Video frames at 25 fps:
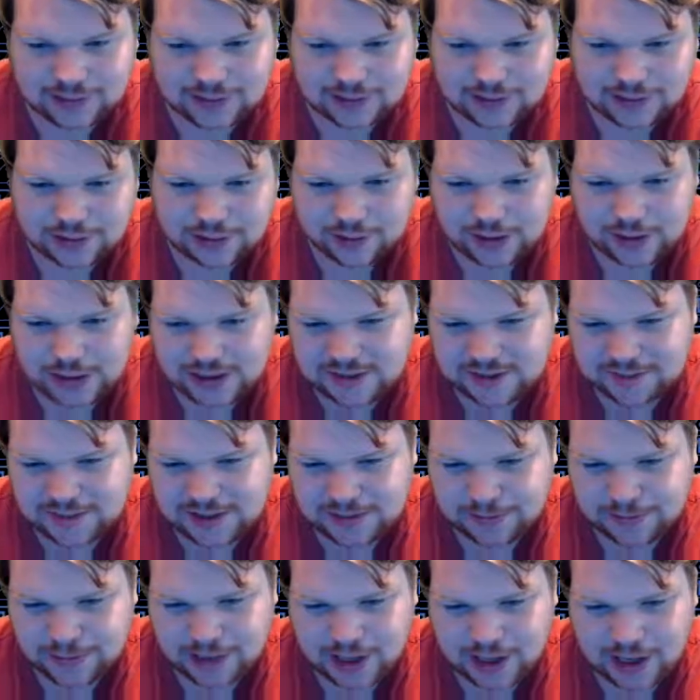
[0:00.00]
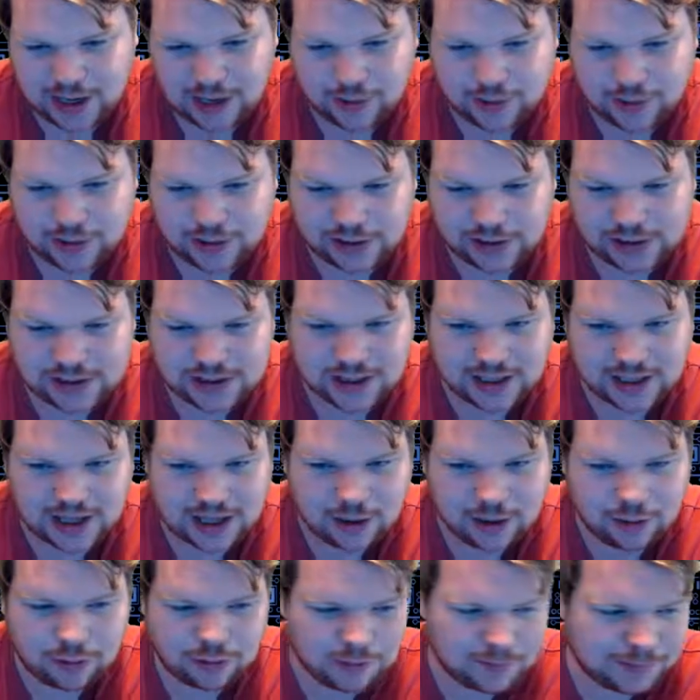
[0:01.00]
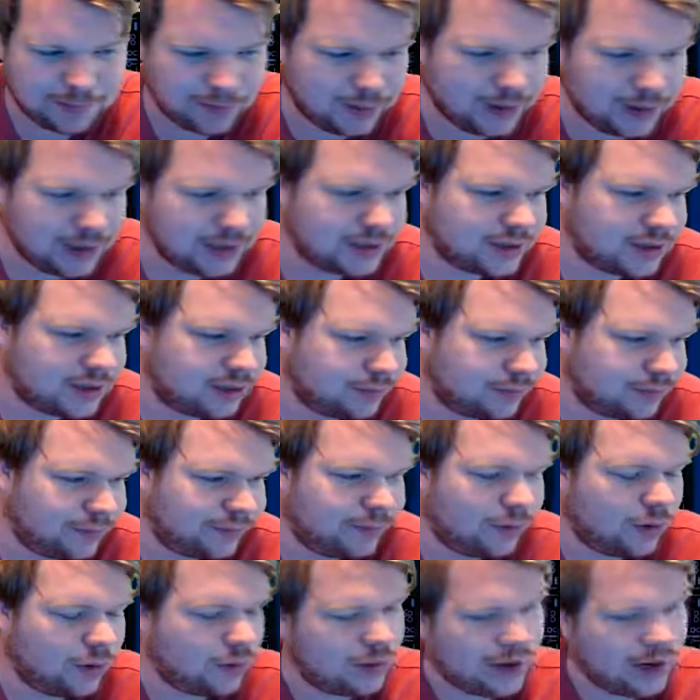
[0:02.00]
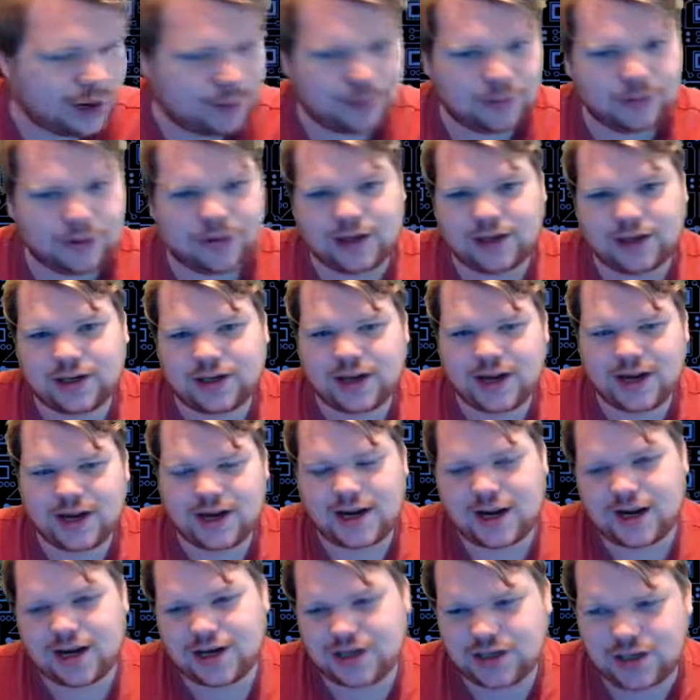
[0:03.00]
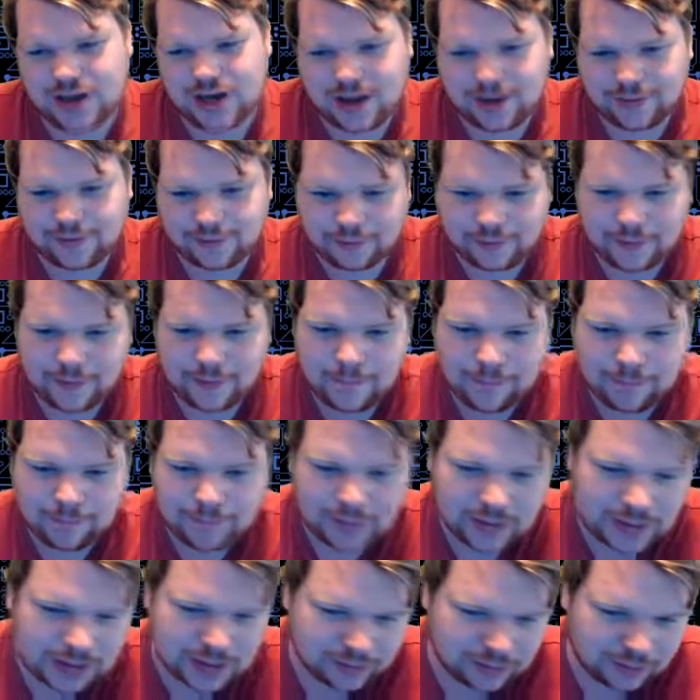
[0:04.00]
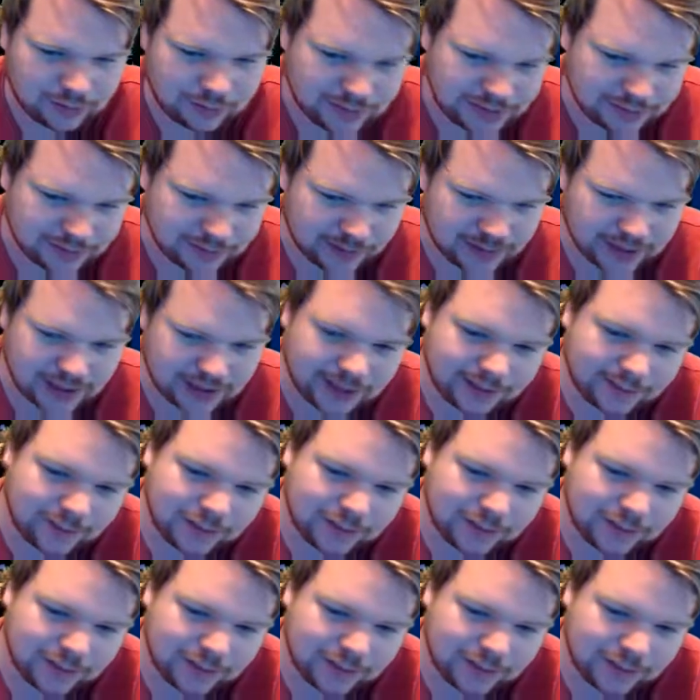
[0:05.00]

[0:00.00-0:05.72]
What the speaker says: So exclamation mark counter is the counter we put in. So before when I put in khdef, that's what it means by there.